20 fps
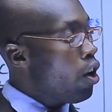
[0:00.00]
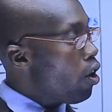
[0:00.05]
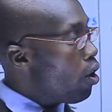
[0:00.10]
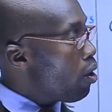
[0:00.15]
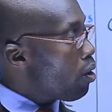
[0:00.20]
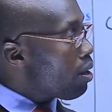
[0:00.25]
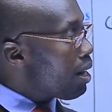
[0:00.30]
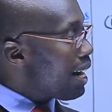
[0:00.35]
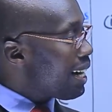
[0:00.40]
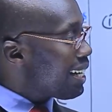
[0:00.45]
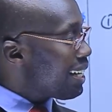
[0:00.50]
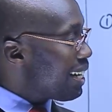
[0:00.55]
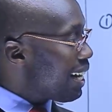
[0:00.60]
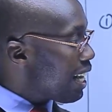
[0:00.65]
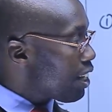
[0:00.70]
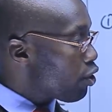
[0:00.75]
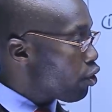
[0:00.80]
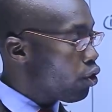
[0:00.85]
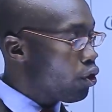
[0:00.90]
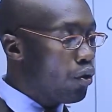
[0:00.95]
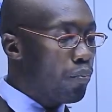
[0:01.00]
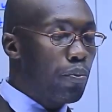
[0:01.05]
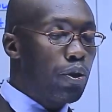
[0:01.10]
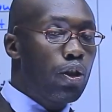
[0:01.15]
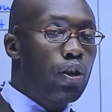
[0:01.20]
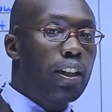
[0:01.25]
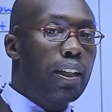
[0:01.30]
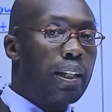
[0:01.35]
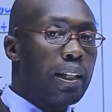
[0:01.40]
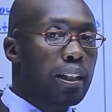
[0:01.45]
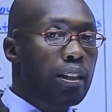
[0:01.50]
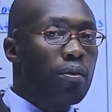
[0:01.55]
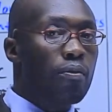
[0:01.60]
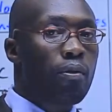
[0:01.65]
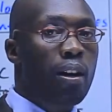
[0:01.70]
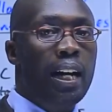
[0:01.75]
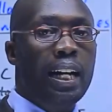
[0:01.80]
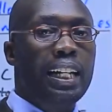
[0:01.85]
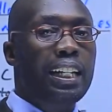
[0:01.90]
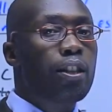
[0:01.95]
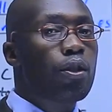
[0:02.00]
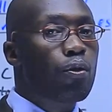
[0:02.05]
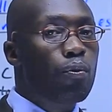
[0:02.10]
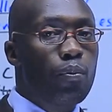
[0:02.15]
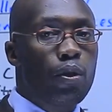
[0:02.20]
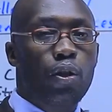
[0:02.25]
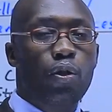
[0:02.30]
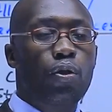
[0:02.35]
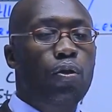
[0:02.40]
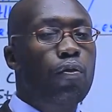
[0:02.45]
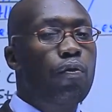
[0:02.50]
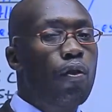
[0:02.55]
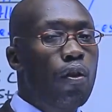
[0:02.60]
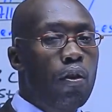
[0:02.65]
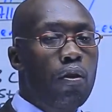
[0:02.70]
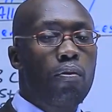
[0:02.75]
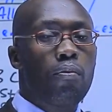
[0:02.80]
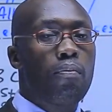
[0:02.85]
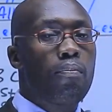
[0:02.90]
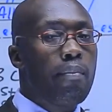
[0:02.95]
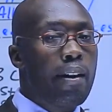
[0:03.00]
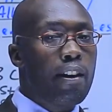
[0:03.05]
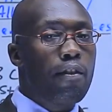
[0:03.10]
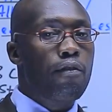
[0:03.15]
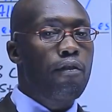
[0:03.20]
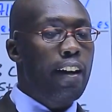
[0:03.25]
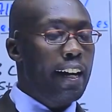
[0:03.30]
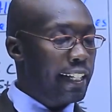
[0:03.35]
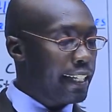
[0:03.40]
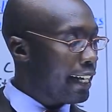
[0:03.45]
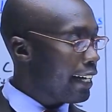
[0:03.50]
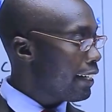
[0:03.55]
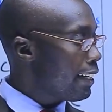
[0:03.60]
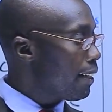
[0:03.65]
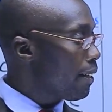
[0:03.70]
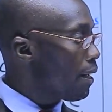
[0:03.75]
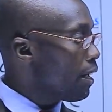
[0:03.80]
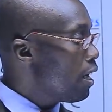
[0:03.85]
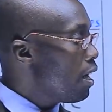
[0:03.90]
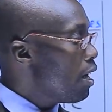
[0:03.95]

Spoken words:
or an industrial building, its work is to be used for manufacturing.